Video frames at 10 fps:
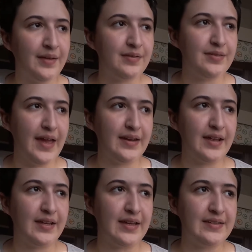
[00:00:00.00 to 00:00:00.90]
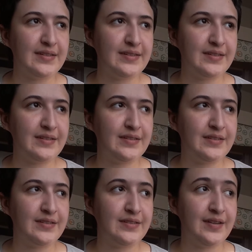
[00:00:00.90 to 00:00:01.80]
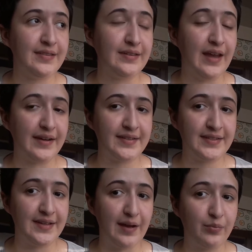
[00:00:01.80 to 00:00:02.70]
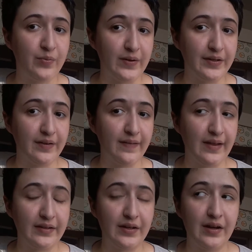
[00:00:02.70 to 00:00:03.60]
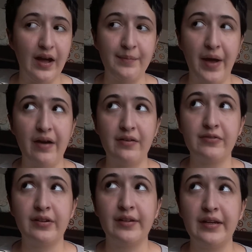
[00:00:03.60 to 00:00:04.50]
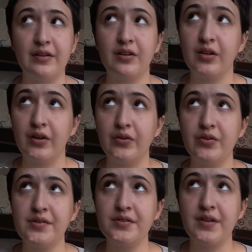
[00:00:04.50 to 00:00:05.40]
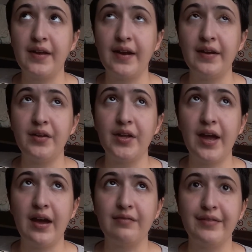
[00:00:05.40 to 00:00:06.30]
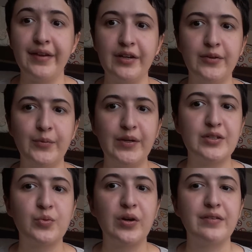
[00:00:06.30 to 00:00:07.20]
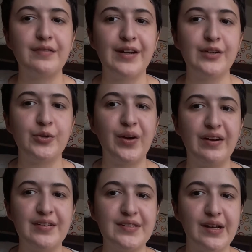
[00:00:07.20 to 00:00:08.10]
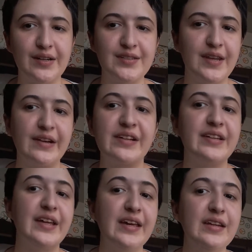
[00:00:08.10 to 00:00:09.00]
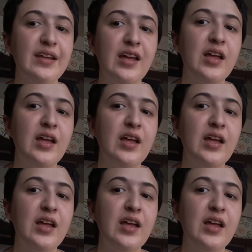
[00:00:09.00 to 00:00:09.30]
Then it gets to the next step where you're like, I'm out of clean clothes and I only have like a week's worth of underwear and socks that are clean.